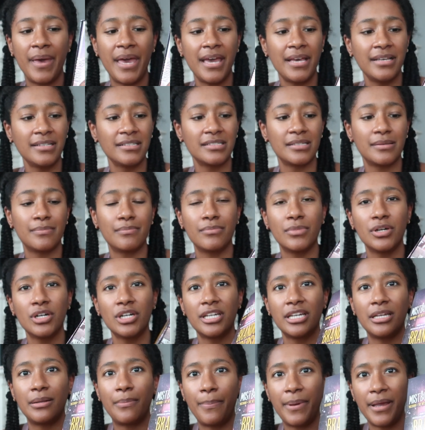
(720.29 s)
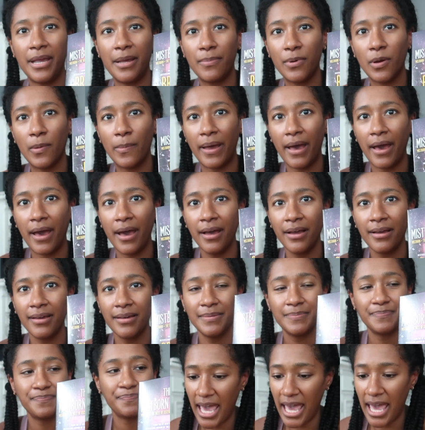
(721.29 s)
mass market paperback.
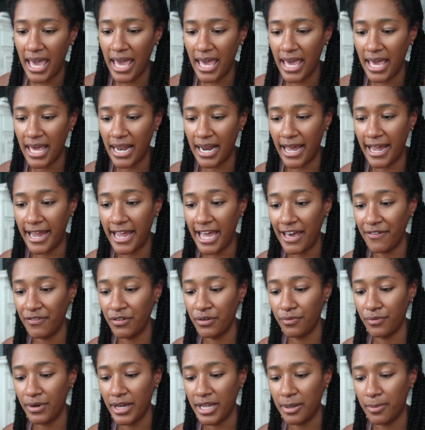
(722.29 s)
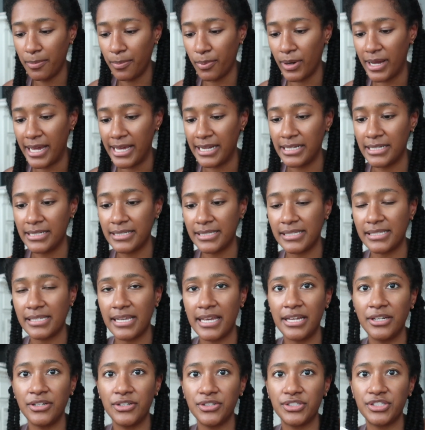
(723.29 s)
And I haven't read a Brandon
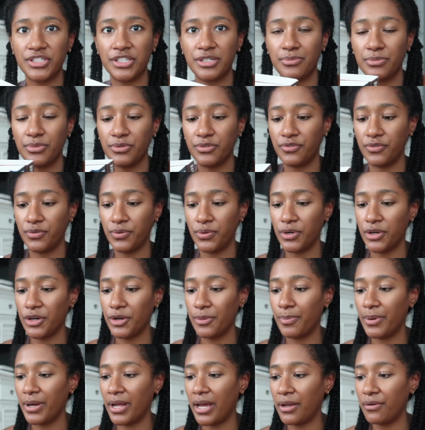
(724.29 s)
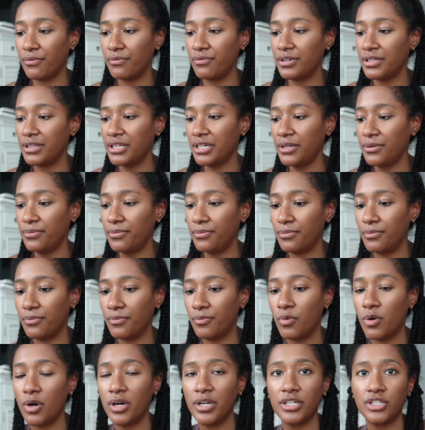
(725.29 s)
Sanderson before, but I really
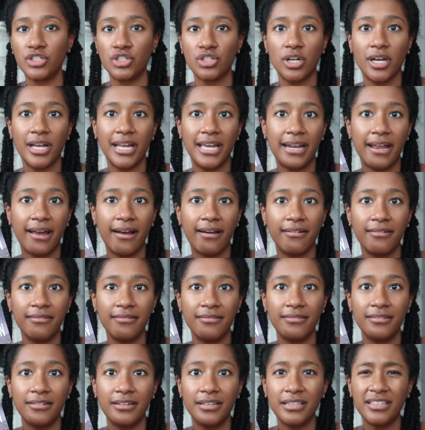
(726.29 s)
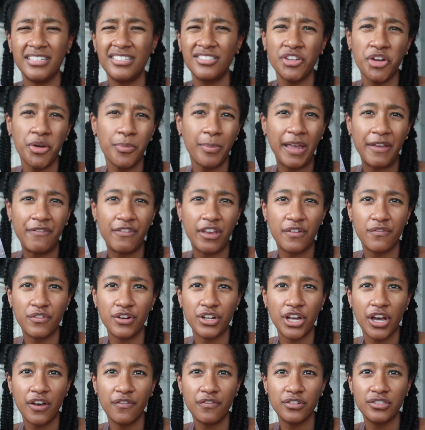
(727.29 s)
want to try it out. These aren't my
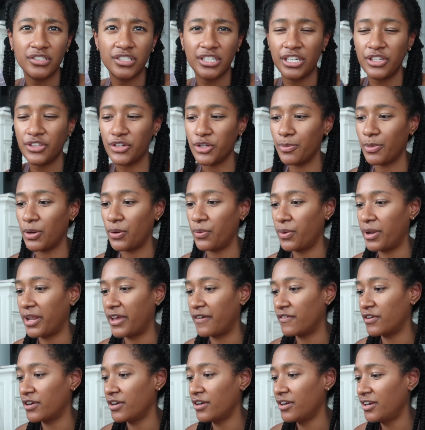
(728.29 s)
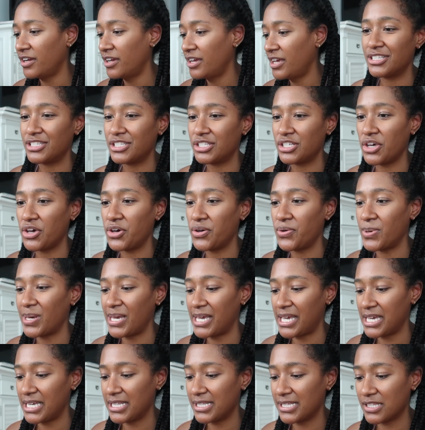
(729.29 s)
favorite covers either, but whatever. So
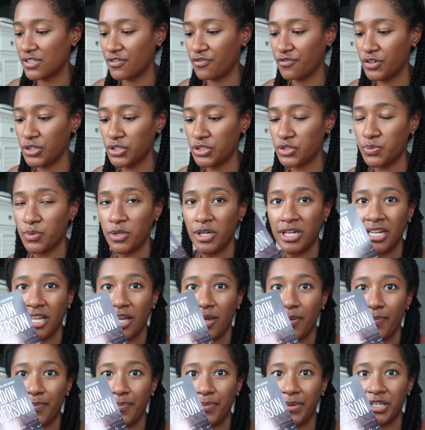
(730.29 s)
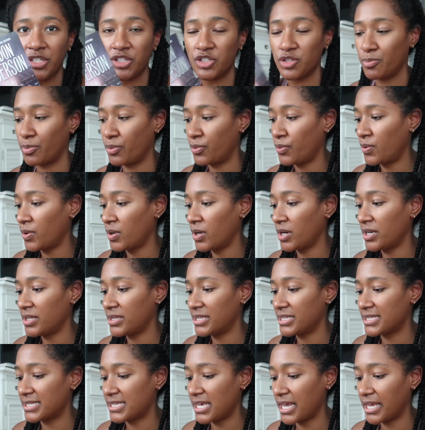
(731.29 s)
it's the first one, Mistborn,
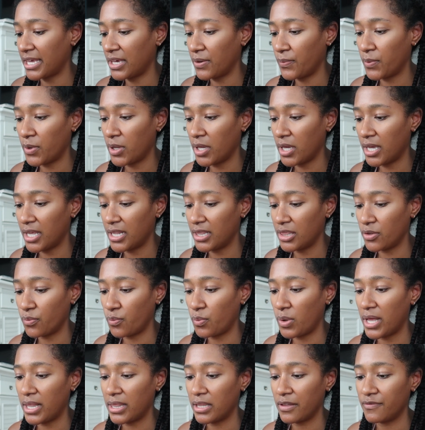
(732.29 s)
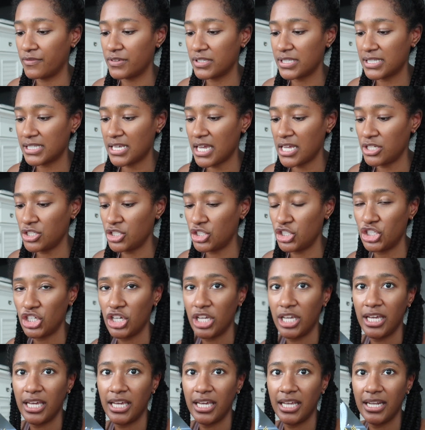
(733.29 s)
the second one, The Well of
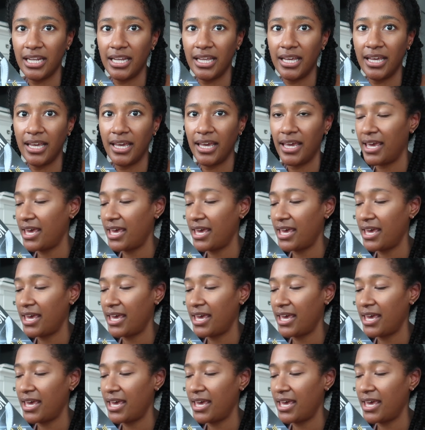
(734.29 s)
Ascension,